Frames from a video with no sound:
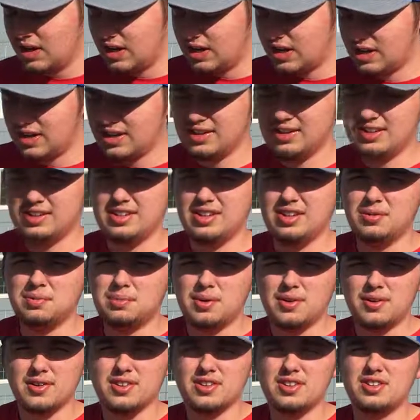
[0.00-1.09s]
and it
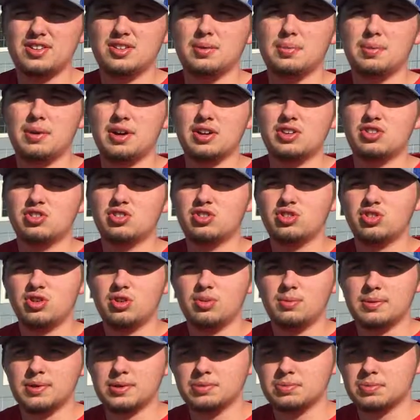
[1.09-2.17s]
supplies
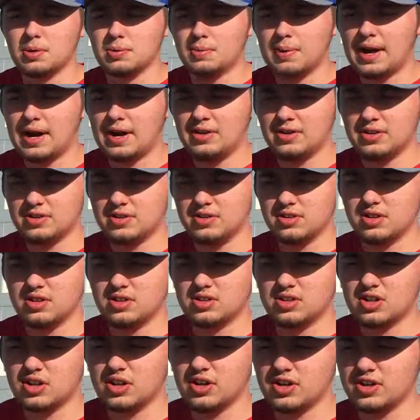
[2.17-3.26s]
so much more power to this
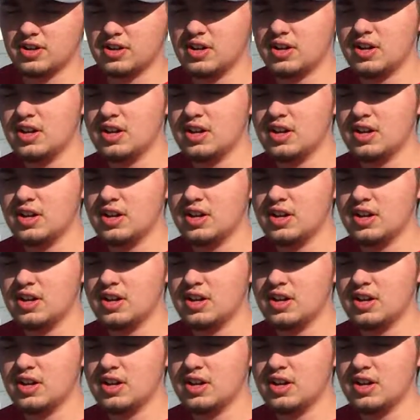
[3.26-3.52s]
car.